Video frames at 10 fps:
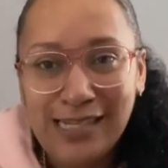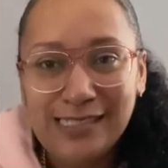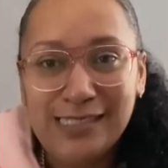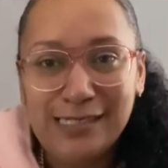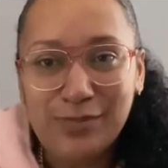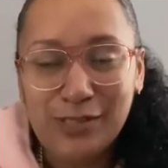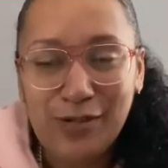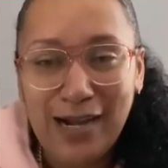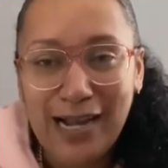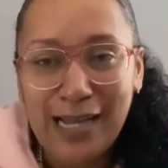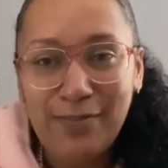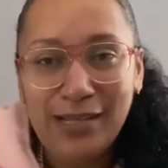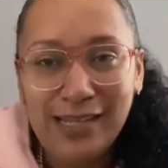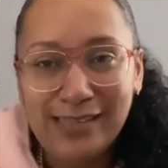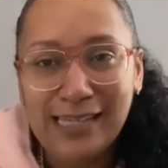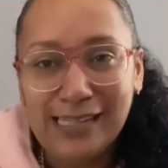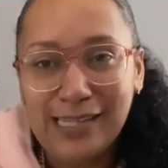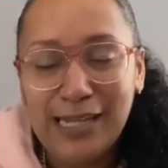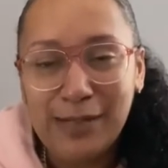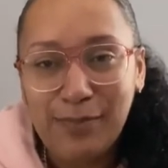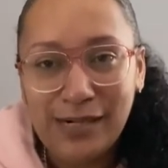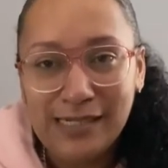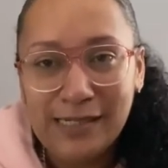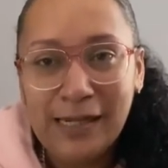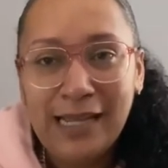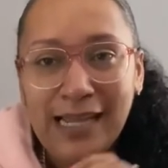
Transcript: subscribe, hit that like button,